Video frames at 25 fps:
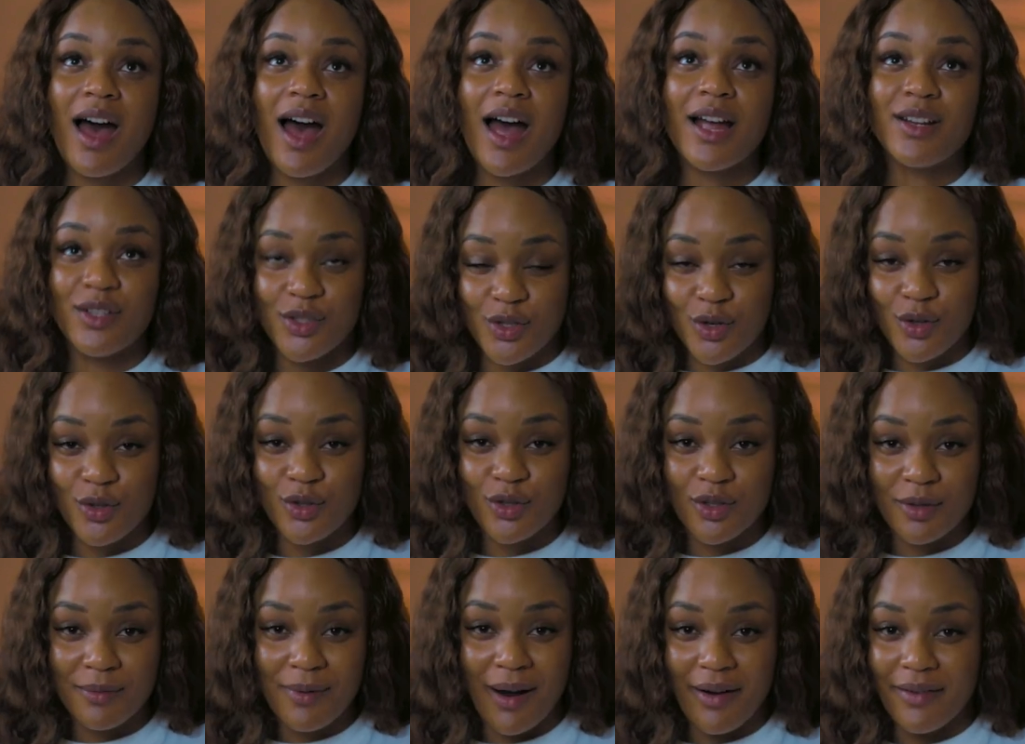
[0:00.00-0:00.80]
I
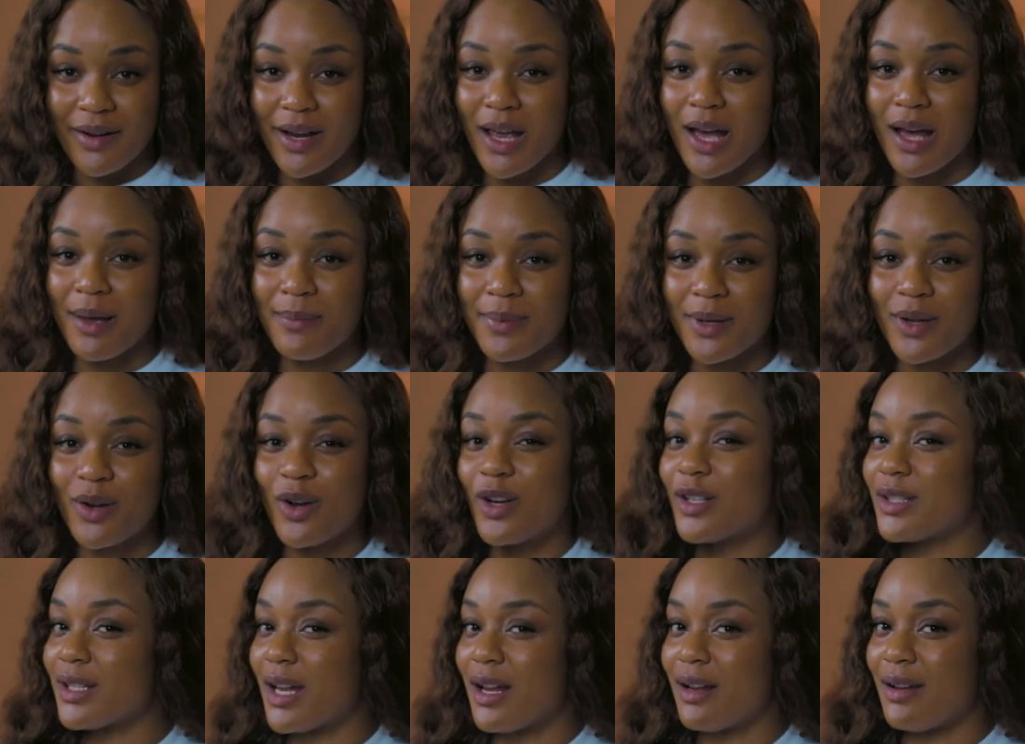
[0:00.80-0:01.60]
chose to marry her
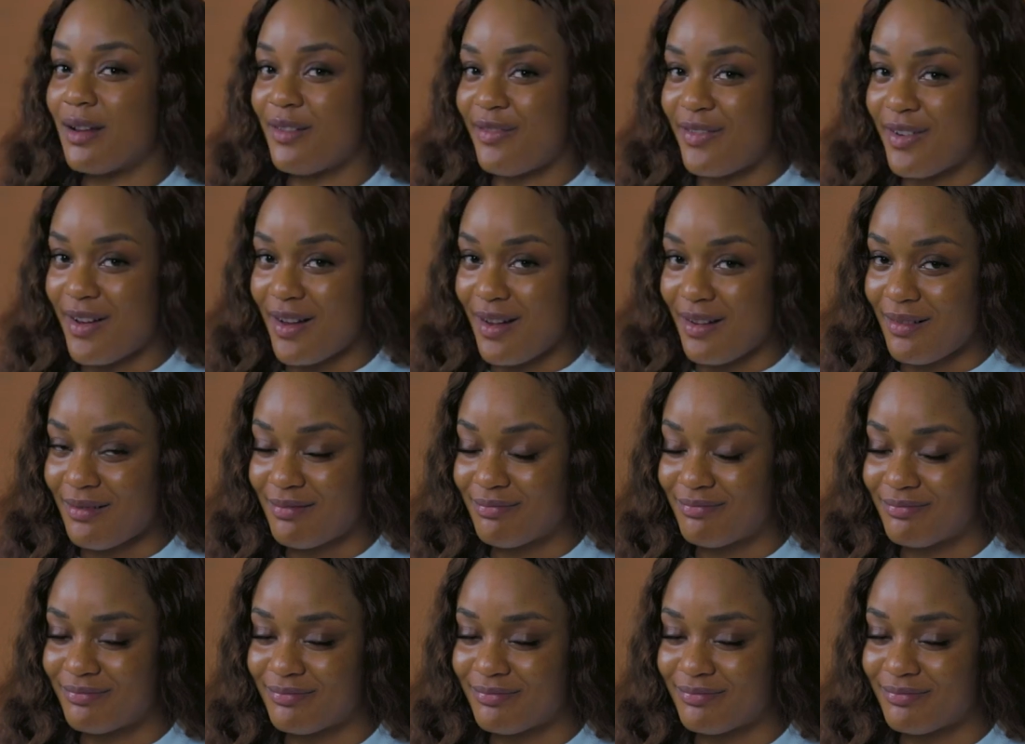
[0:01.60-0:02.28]
because I love her.